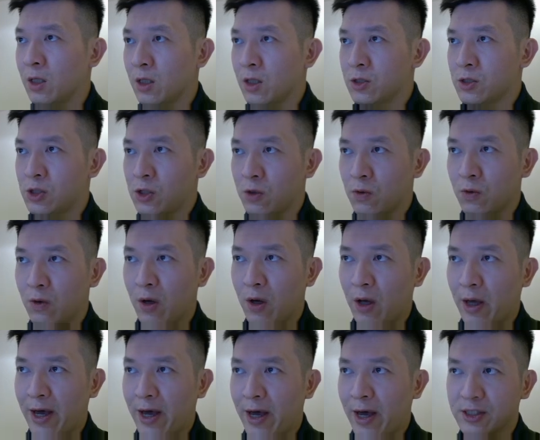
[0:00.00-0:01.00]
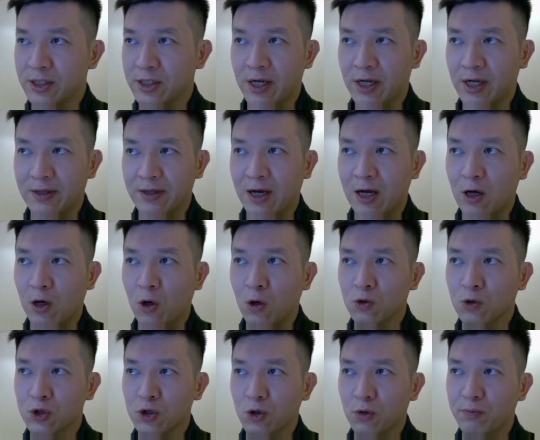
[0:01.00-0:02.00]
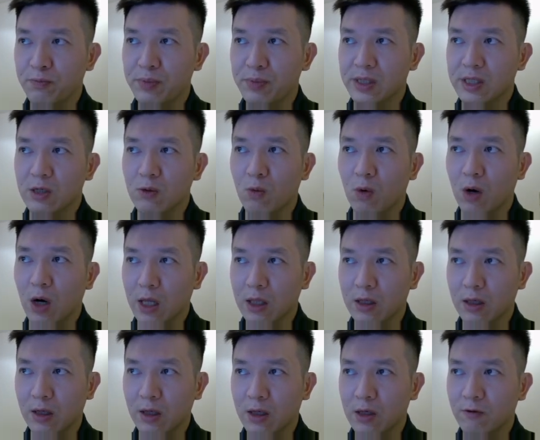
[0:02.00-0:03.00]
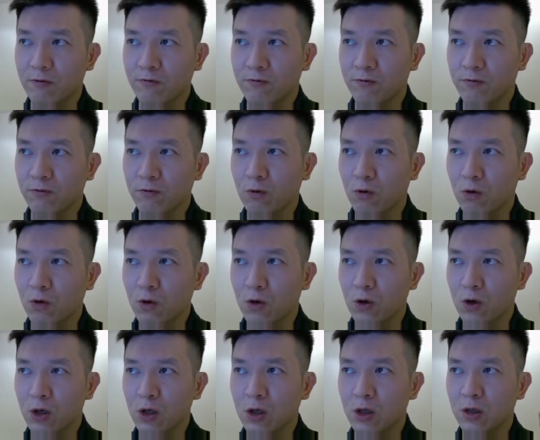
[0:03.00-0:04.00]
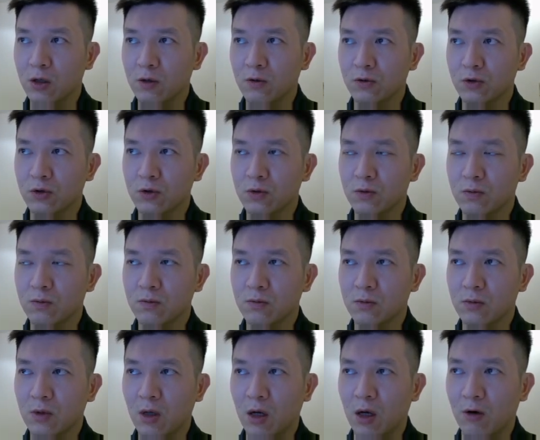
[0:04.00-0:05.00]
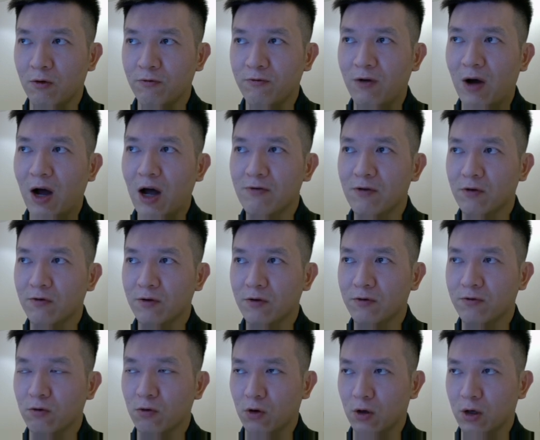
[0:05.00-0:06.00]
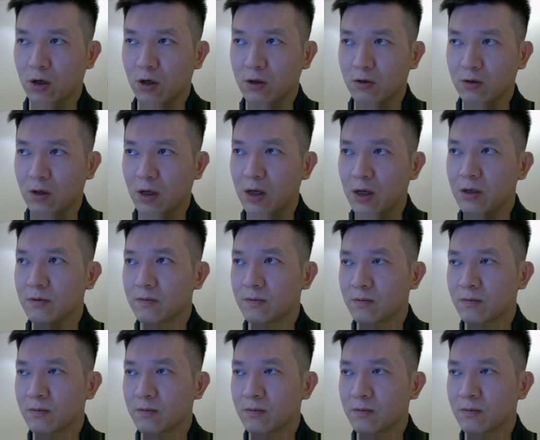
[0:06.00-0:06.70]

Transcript: so x cannot also be what? 5 over 4, right?